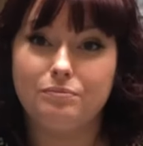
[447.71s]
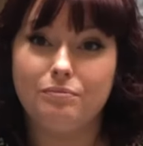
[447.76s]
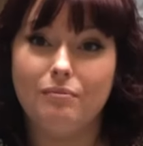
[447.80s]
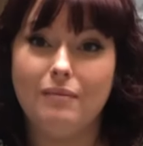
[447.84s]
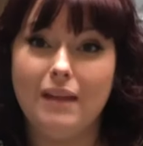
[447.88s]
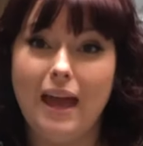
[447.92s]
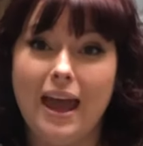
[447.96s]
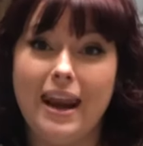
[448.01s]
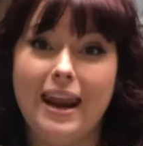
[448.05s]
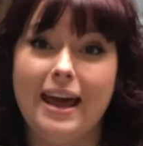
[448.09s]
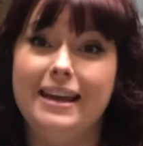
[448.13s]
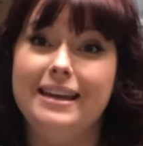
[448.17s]

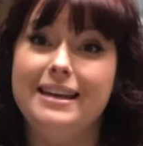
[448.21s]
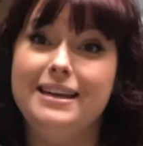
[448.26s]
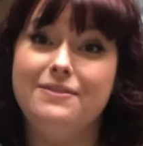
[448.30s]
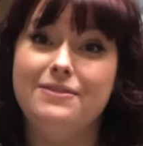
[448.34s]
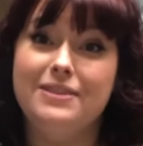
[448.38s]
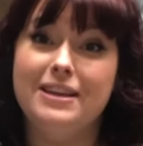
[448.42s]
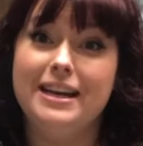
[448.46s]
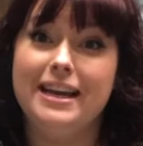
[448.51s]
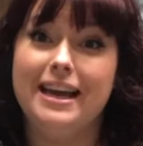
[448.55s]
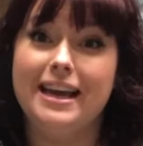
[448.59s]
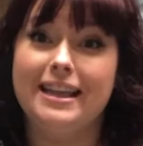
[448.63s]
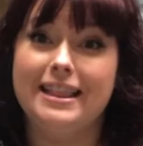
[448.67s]
and I'll leave the
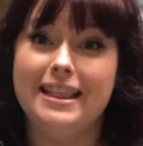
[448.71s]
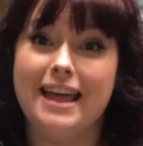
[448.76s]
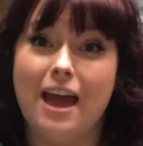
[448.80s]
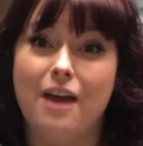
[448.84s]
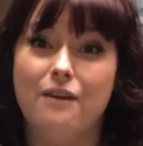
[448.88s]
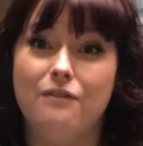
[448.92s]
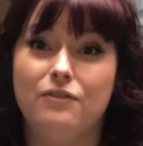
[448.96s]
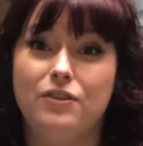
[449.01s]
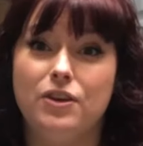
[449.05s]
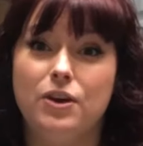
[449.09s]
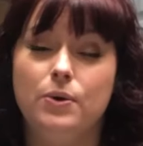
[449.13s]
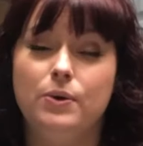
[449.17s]
link there
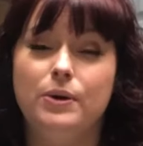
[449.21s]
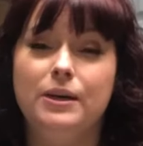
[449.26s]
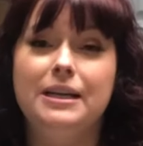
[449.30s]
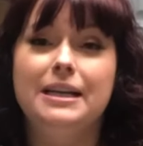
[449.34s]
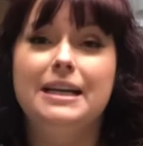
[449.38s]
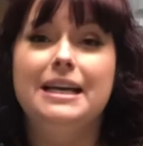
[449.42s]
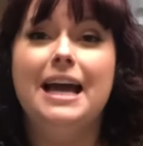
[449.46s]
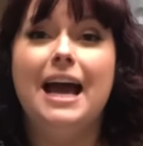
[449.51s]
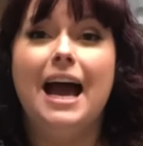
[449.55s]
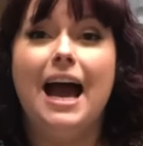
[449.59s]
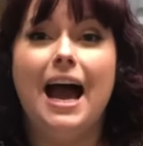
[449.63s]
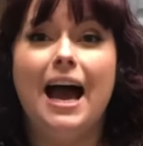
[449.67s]
for you.
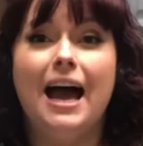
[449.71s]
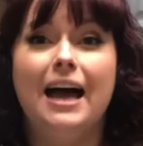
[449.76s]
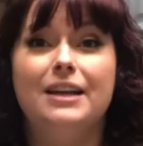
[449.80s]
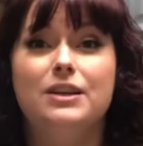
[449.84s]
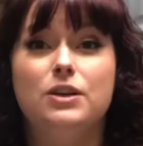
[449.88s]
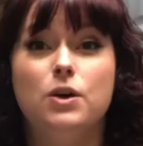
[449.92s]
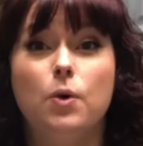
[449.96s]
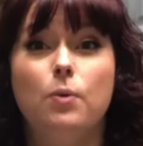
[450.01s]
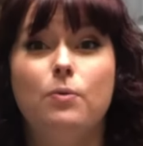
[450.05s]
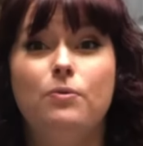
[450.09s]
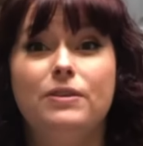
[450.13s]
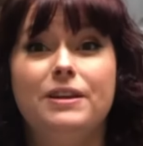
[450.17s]
And
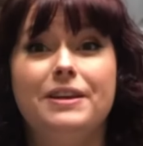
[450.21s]
hopefully